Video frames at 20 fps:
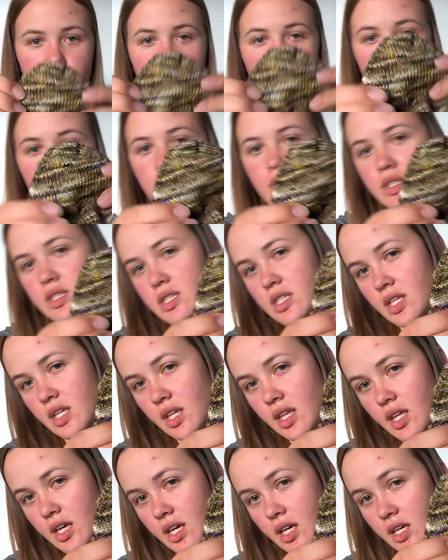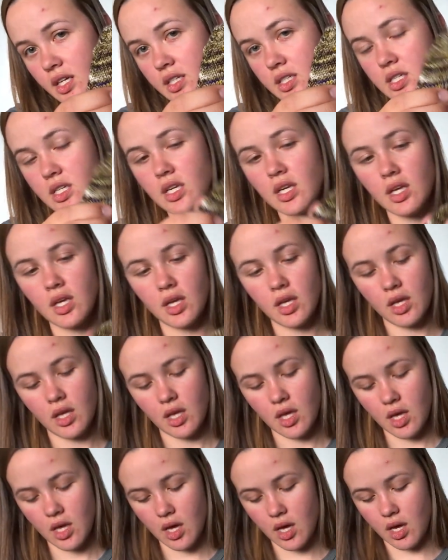You can see that.
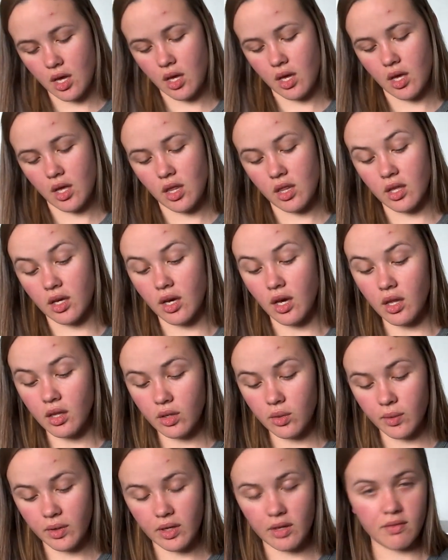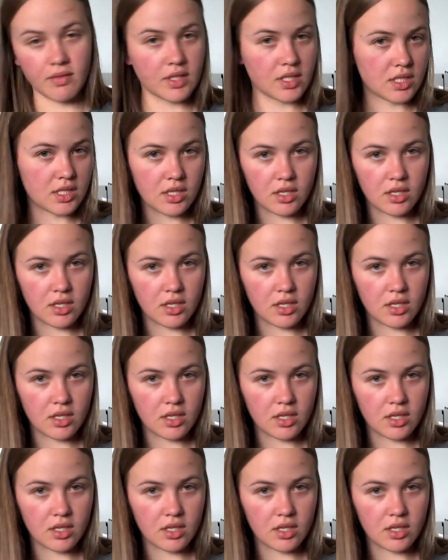The colorway of this